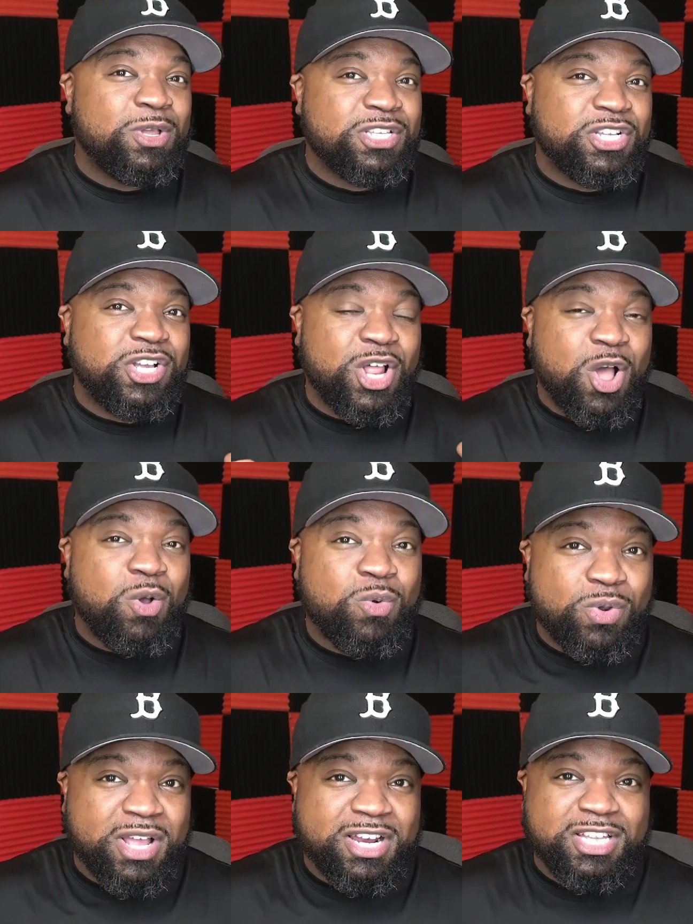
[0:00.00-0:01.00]
was
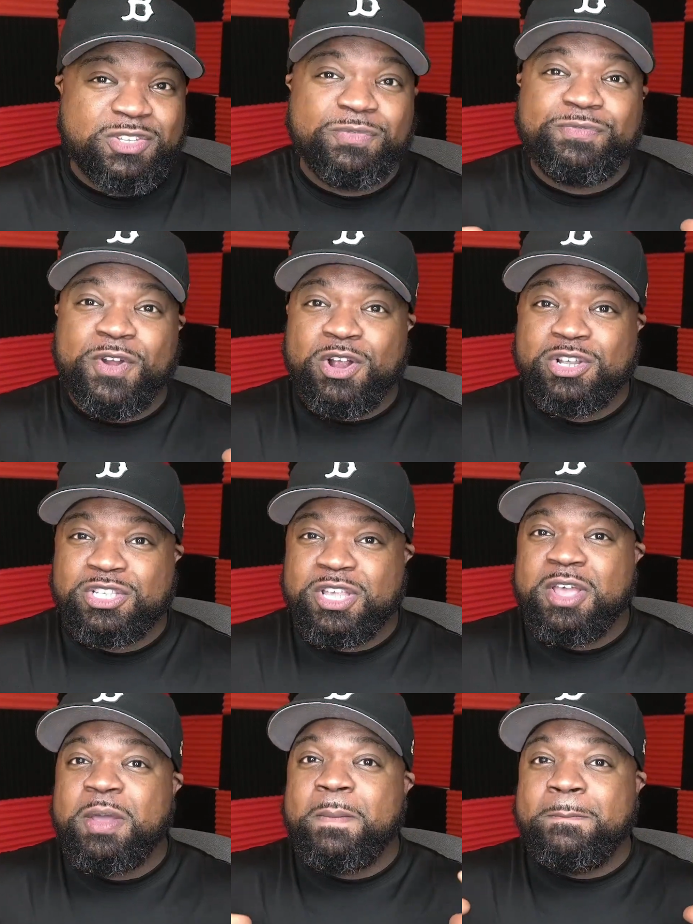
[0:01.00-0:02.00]
Glorilla's first
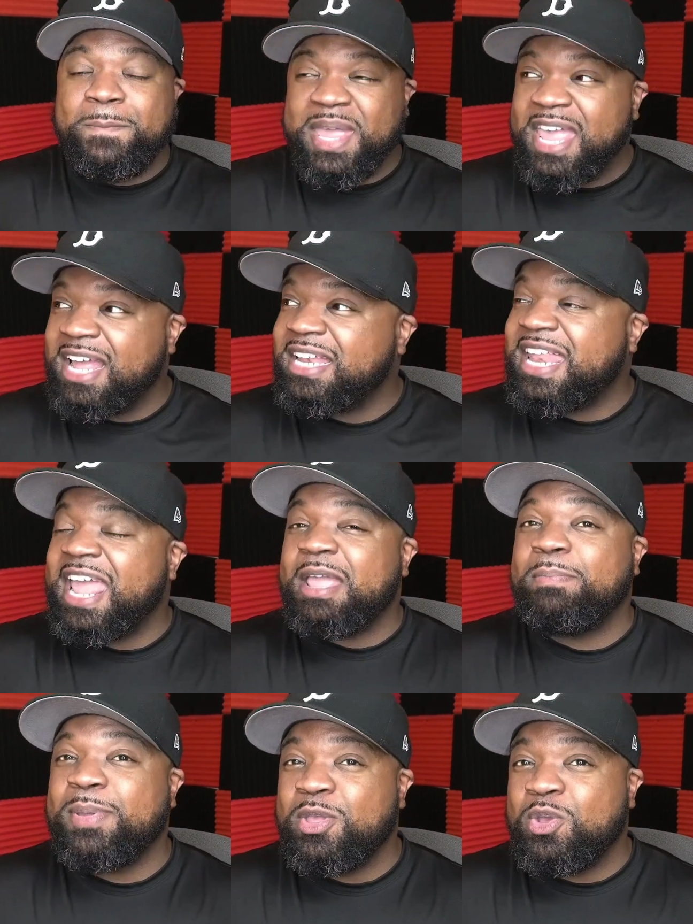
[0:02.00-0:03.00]
big
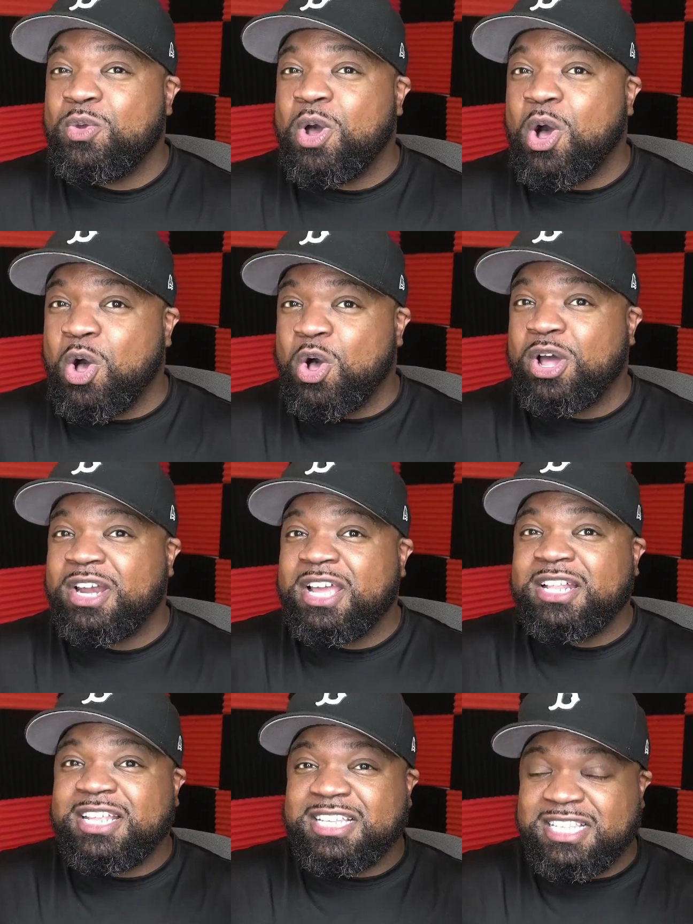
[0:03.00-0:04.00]
debut on
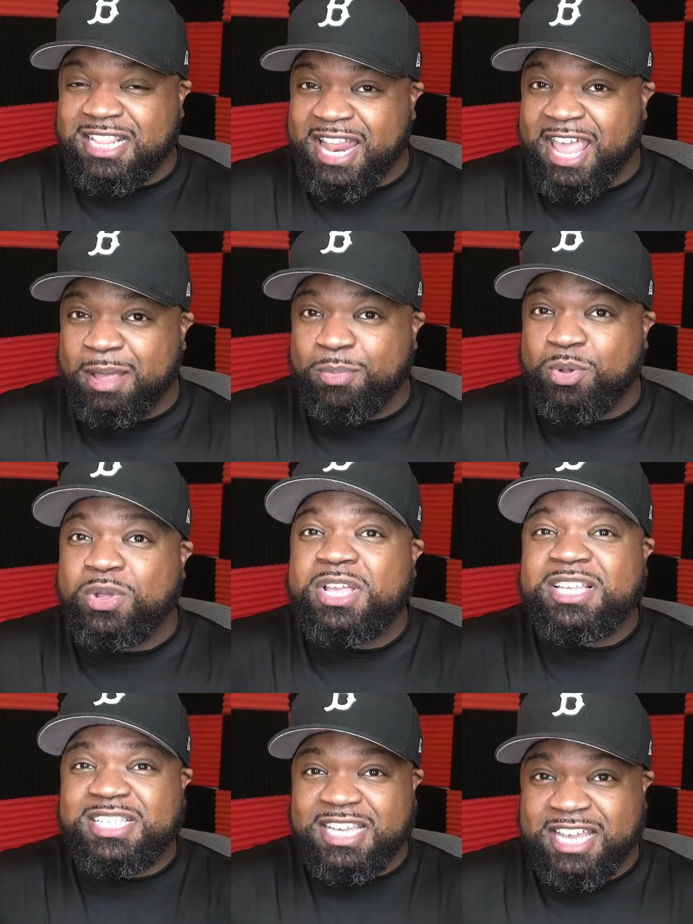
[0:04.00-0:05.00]
this label
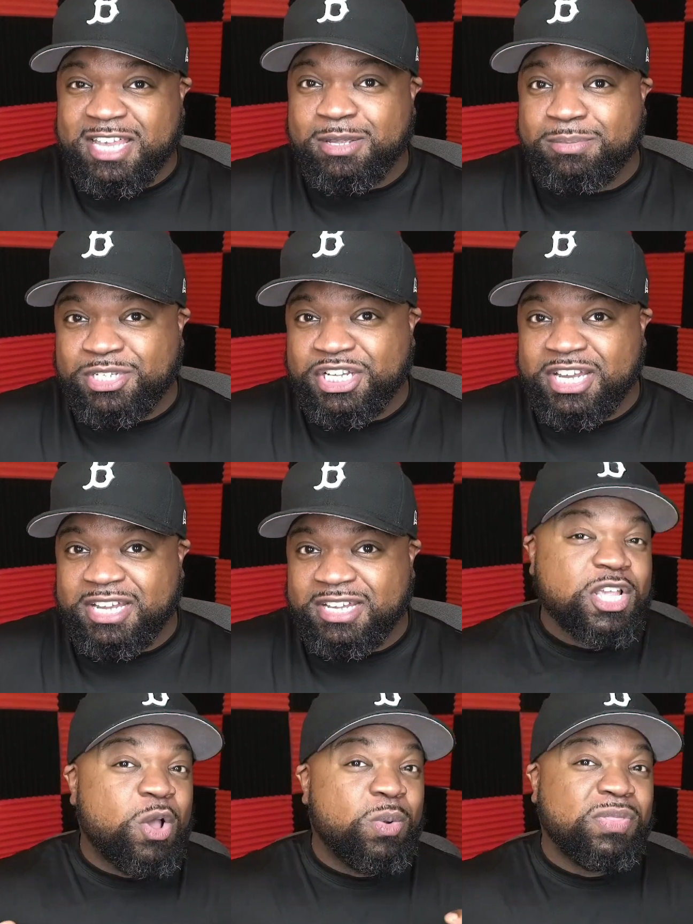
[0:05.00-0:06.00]
CMG.
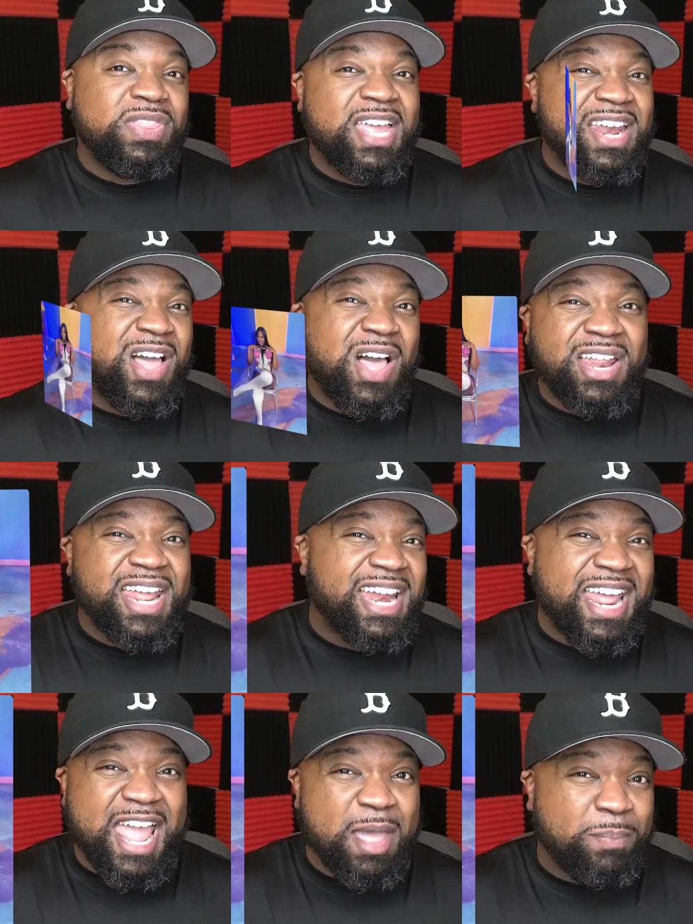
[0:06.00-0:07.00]
So within all
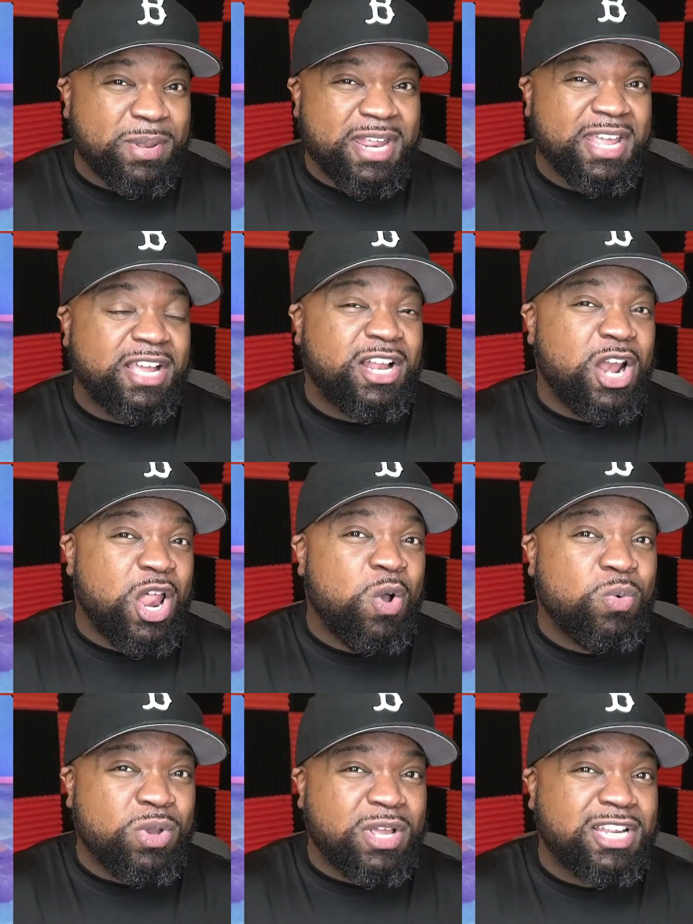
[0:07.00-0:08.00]
that happening,
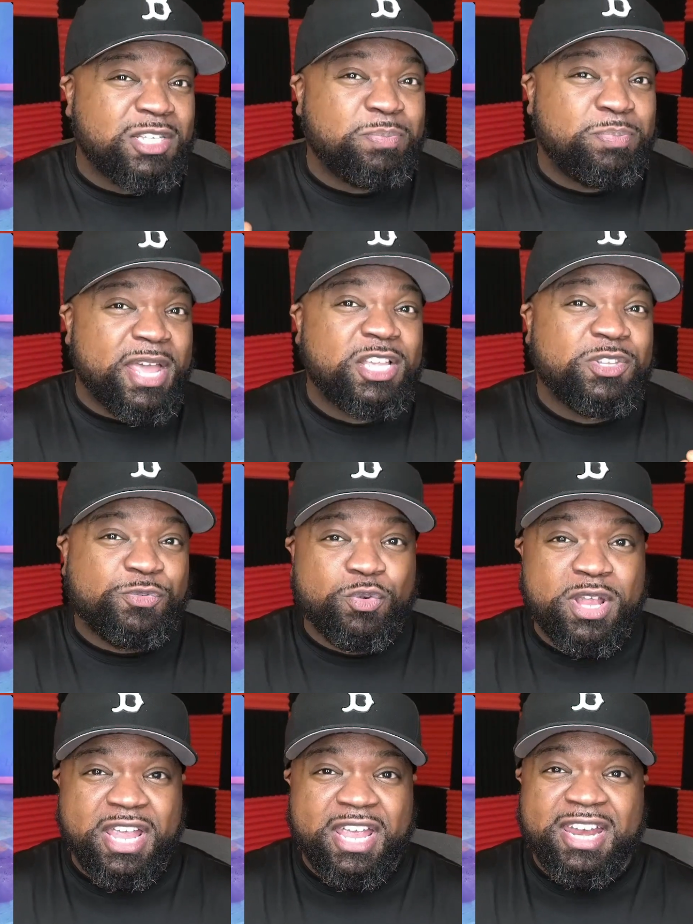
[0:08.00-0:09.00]
Glorilla's best
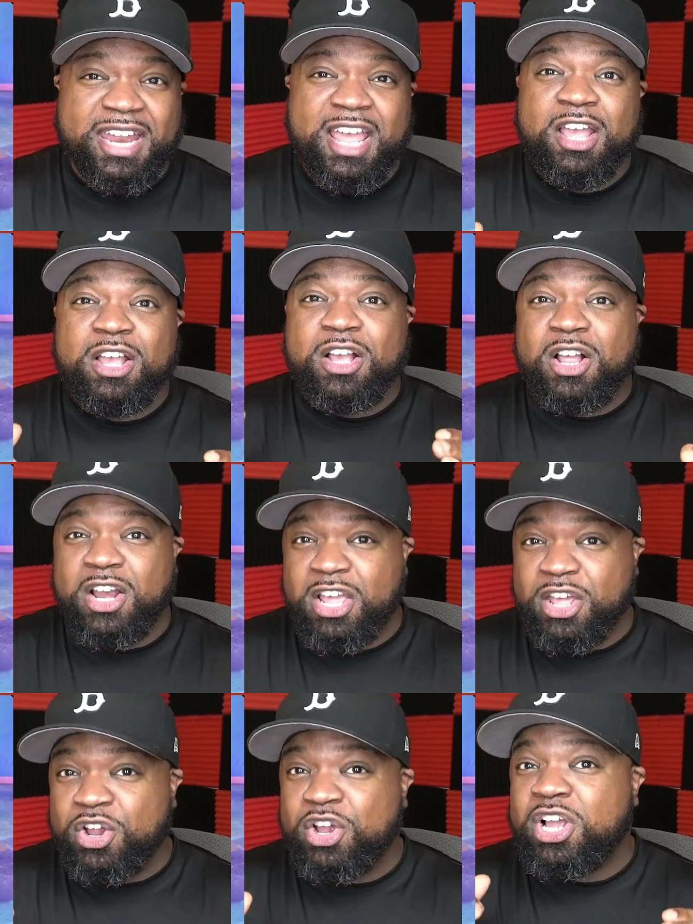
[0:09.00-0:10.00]
friend,
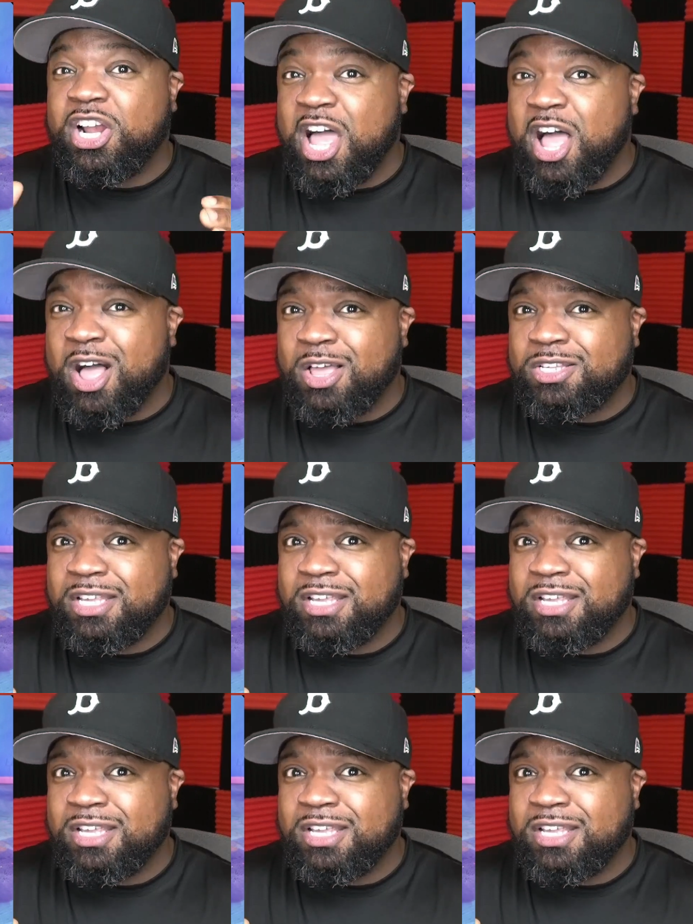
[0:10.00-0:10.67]
Glitter Gloss,